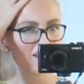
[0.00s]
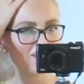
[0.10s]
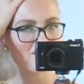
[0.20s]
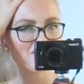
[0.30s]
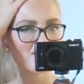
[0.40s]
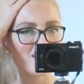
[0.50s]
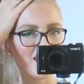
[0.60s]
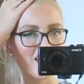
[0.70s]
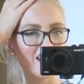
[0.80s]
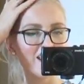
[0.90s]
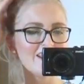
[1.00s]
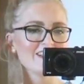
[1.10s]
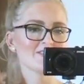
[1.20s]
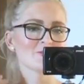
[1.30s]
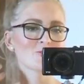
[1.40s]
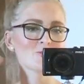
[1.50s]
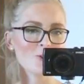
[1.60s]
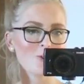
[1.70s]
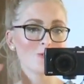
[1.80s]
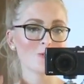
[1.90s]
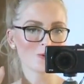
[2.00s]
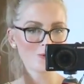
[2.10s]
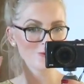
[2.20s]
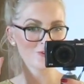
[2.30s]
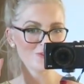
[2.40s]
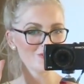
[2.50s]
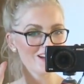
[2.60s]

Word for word: because it is so long, you